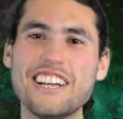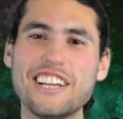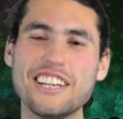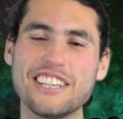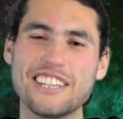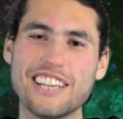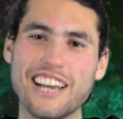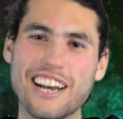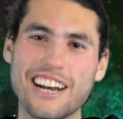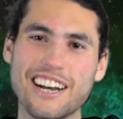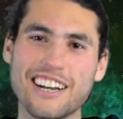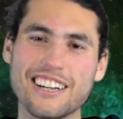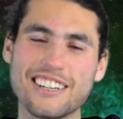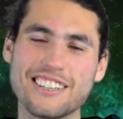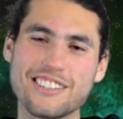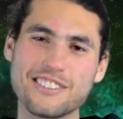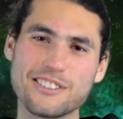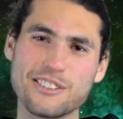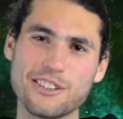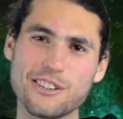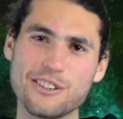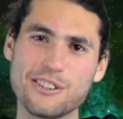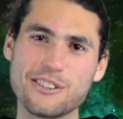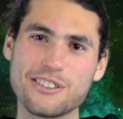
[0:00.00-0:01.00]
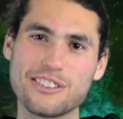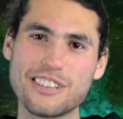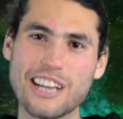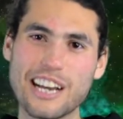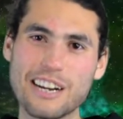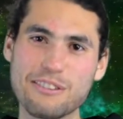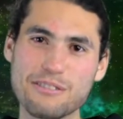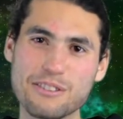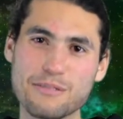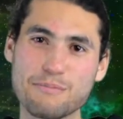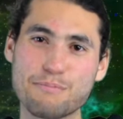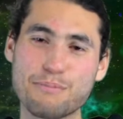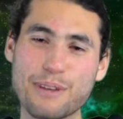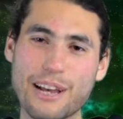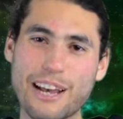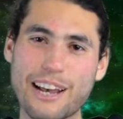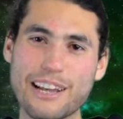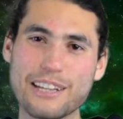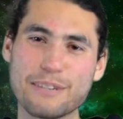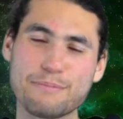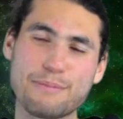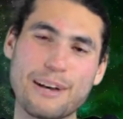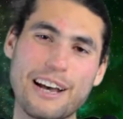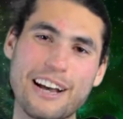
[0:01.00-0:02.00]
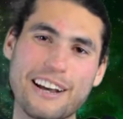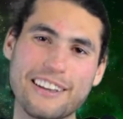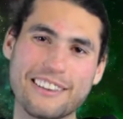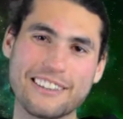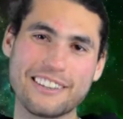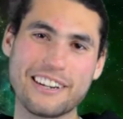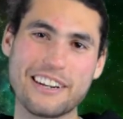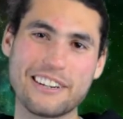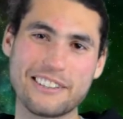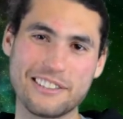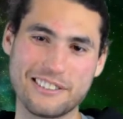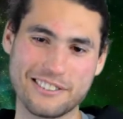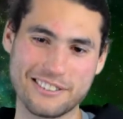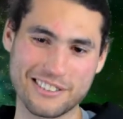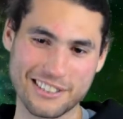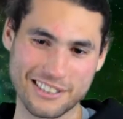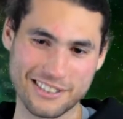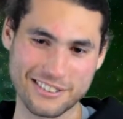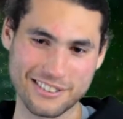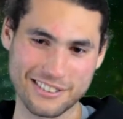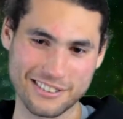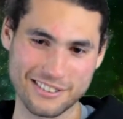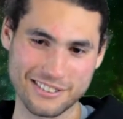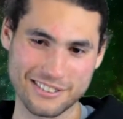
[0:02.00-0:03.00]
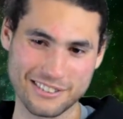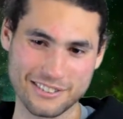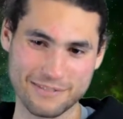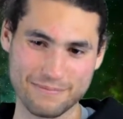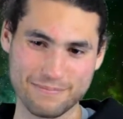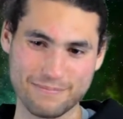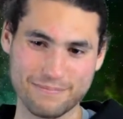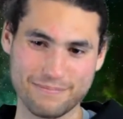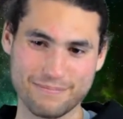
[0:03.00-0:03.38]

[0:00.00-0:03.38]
Yeah, so that was banned back in the 1960s.